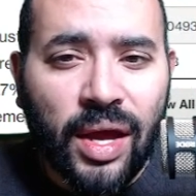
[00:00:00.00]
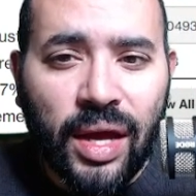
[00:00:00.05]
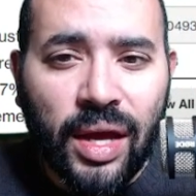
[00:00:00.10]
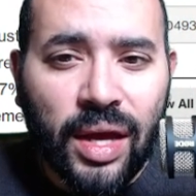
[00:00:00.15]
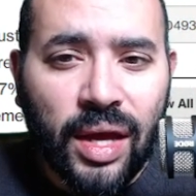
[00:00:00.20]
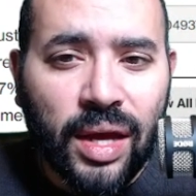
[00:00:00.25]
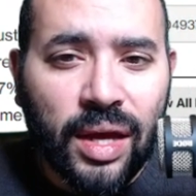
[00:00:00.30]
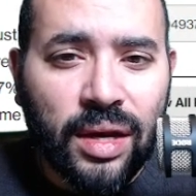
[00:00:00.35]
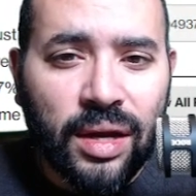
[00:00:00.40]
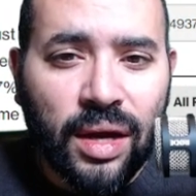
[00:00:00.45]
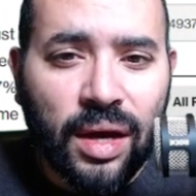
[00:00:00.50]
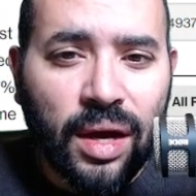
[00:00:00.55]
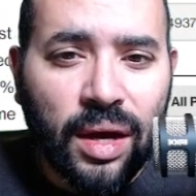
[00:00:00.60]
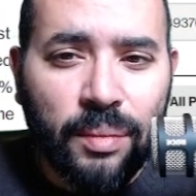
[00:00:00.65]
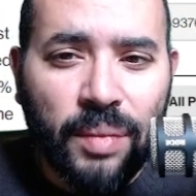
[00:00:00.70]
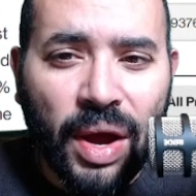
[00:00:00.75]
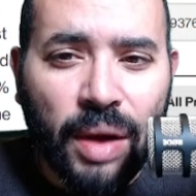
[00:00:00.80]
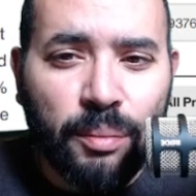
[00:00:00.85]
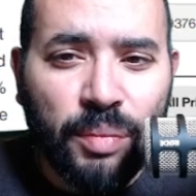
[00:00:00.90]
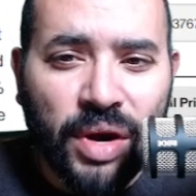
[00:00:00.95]
And
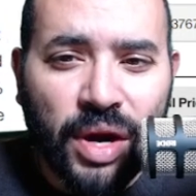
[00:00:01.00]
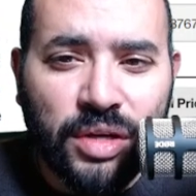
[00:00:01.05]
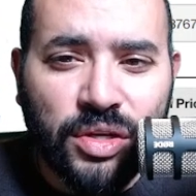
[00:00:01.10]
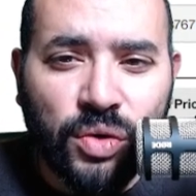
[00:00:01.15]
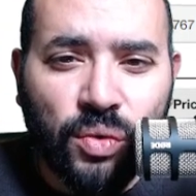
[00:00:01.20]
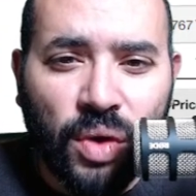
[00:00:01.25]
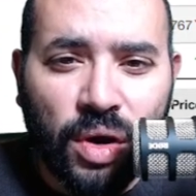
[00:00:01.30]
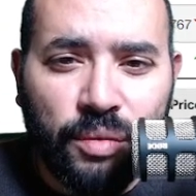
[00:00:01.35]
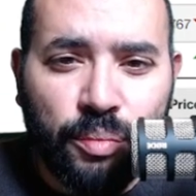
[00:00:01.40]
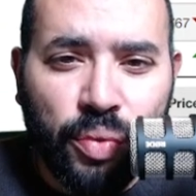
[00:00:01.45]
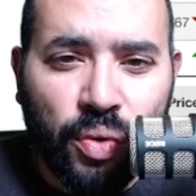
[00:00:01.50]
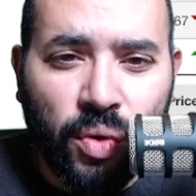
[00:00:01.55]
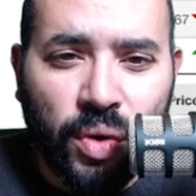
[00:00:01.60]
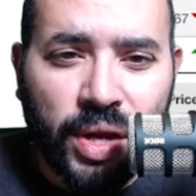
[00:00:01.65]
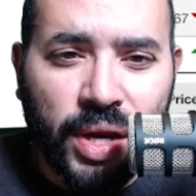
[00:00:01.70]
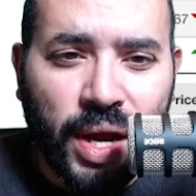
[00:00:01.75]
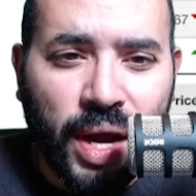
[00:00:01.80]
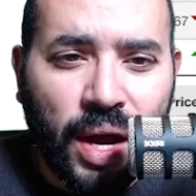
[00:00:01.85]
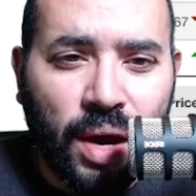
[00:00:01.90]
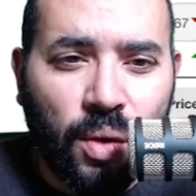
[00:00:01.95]
um, I, but I do want to
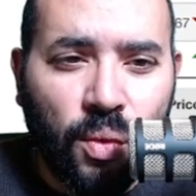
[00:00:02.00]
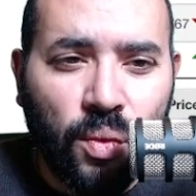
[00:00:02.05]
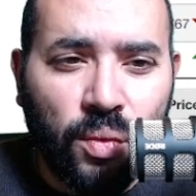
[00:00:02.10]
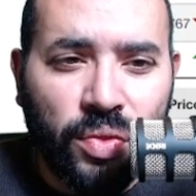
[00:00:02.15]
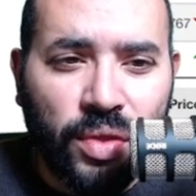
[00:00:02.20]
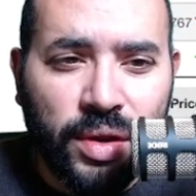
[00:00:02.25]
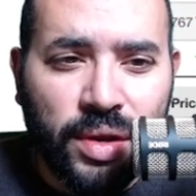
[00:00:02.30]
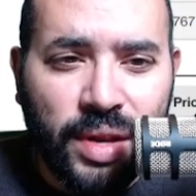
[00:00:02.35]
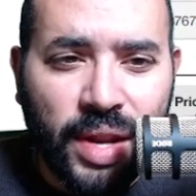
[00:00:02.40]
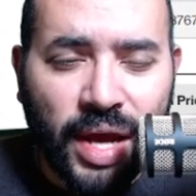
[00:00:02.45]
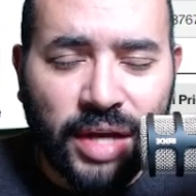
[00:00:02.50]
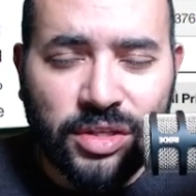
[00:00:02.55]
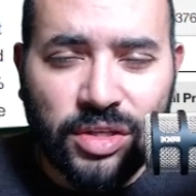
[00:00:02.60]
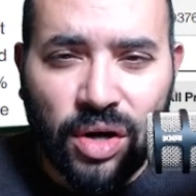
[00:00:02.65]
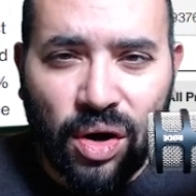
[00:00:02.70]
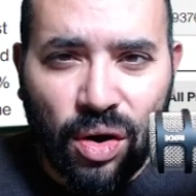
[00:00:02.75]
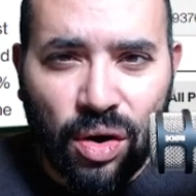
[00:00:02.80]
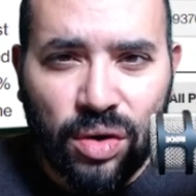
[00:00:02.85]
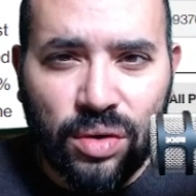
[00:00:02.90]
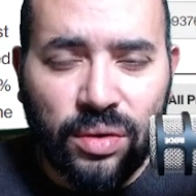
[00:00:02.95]
point out the next
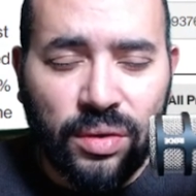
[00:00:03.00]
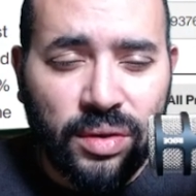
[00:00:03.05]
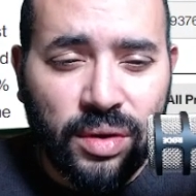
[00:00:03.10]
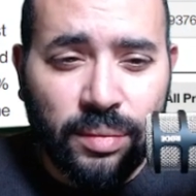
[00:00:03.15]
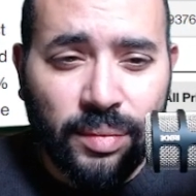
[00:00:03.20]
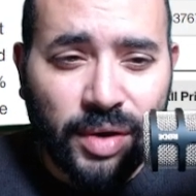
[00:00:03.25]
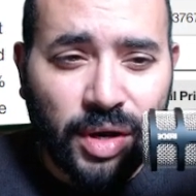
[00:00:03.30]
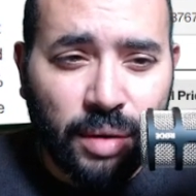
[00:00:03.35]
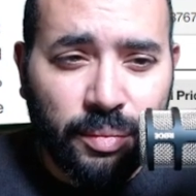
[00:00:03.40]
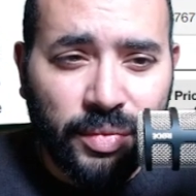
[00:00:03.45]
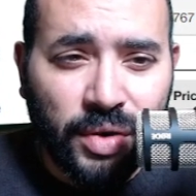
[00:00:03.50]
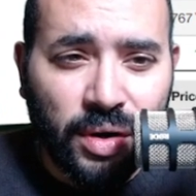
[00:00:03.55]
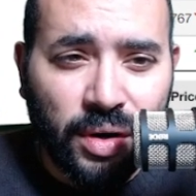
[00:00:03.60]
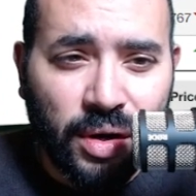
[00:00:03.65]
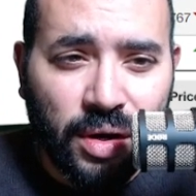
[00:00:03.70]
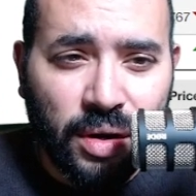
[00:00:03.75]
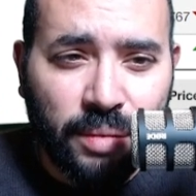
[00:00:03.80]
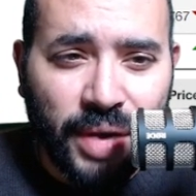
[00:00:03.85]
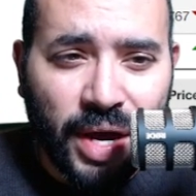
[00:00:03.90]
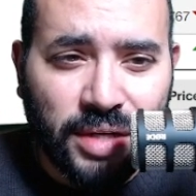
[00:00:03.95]
article, and then I'm com- going to
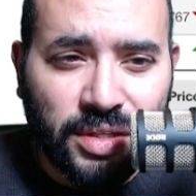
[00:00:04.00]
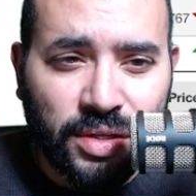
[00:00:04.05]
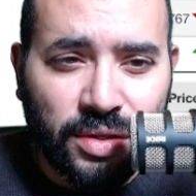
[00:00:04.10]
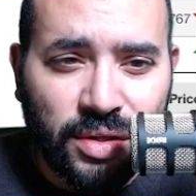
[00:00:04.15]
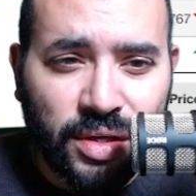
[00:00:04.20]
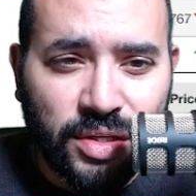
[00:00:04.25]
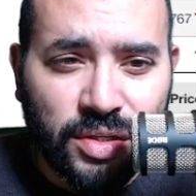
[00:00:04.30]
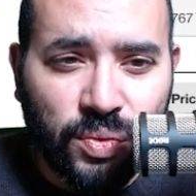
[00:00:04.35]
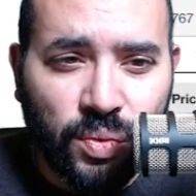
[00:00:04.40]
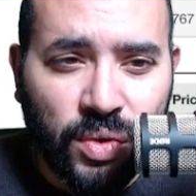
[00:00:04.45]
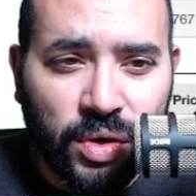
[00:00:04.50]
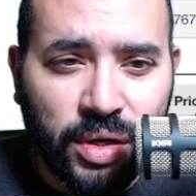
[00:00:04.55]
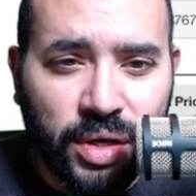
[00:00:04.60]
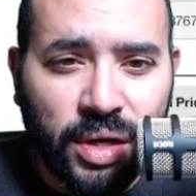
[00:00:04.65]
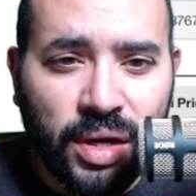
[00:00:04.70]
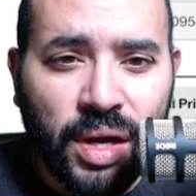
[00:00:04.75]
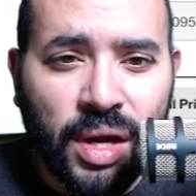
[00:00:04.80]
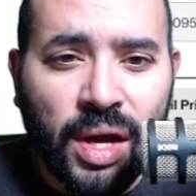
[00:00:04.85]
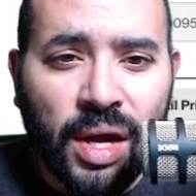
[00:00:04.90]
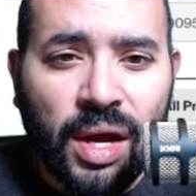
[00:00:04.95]
come back to this
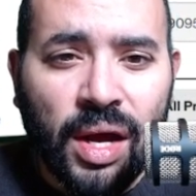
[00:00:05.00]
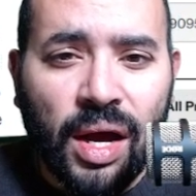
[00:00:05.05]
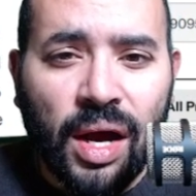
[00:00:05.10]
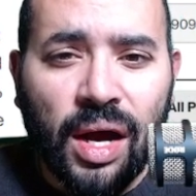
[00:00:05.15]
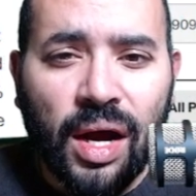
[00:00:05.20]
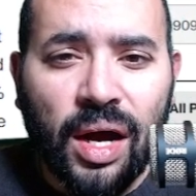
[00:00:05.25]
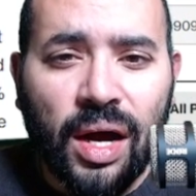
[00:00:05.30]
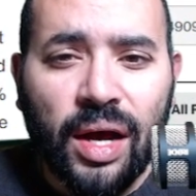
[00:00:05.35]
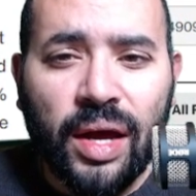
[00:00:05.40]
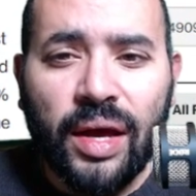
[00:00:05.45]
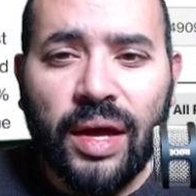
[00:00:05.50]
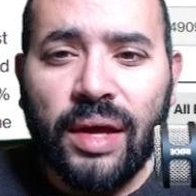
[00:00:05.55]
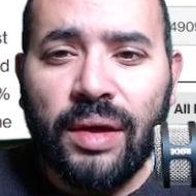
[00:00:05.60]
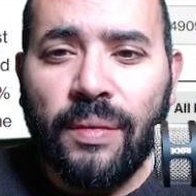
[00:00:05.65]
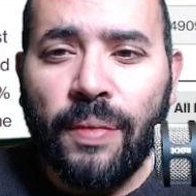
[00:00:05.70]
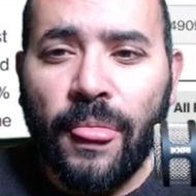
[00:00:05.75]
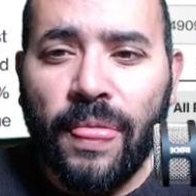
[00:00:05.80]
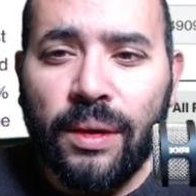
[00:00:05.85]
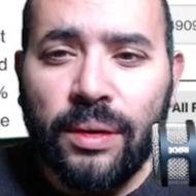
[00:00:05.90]
one. Uh,